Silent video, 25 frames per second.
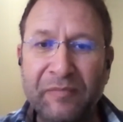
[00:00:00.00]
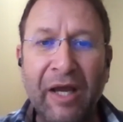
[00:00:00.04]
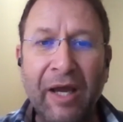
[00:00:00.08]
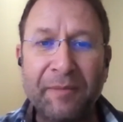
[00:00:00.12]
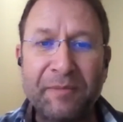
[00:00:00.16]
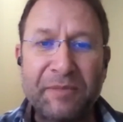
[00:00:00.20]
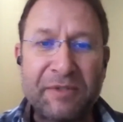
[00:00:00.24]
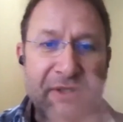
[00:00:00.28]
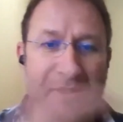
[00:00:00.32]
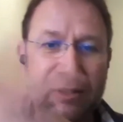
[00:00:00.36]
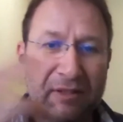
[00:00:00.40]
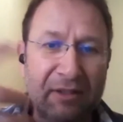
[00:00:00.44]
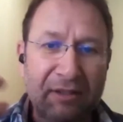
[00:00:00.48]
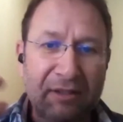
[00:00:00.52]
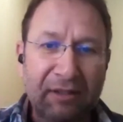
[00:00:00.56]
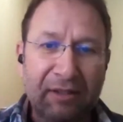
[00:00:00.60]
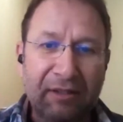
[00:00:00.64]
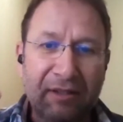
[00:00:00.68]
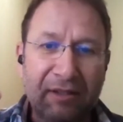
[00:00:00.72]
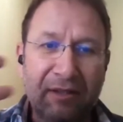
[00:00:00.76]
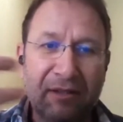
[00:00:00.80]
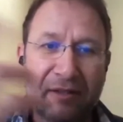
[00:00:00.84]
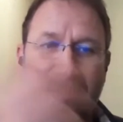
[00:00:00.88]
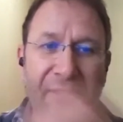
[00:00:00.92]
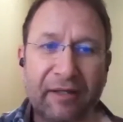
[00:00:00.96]
I'm
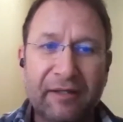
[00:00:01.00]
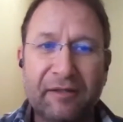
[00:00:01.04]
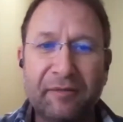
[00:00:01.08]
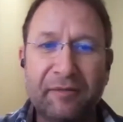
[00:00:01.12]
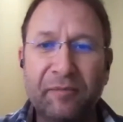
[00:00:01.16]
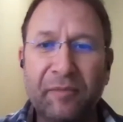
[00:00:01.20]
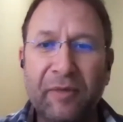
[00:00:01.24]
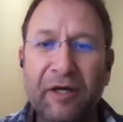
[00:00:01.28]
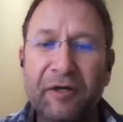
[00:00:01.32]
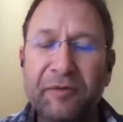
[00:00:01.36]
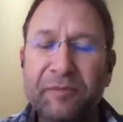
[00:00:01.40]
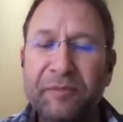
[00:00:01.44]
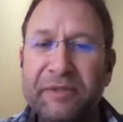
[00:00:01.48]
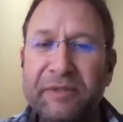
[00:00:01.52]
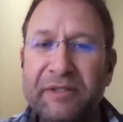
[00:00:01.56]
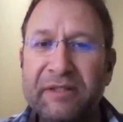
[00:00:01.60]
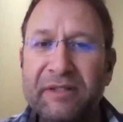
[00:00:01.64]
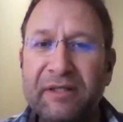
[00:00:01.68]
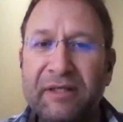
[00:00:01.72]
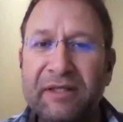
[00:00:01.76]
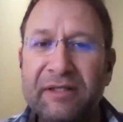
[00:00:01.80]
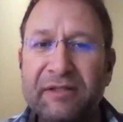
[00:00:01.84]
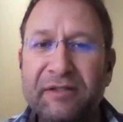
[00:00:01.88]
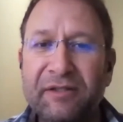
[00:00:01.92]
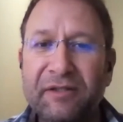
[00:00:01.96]
sitting in it at the
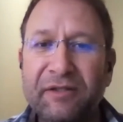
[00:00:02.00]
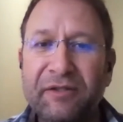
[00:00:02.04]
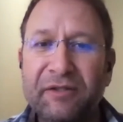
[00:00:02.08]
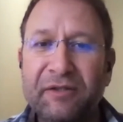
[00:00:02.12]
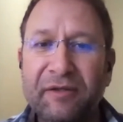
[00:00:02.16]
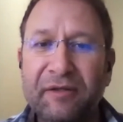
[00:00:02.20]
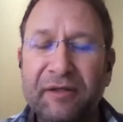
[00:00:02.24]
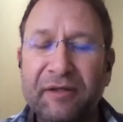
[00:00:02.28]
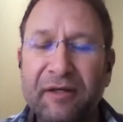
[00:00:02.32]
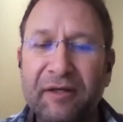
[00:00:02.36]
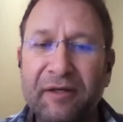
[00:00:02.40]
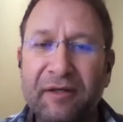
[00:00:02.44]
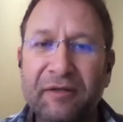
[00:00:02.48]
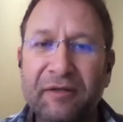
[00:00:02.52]
moment. It's a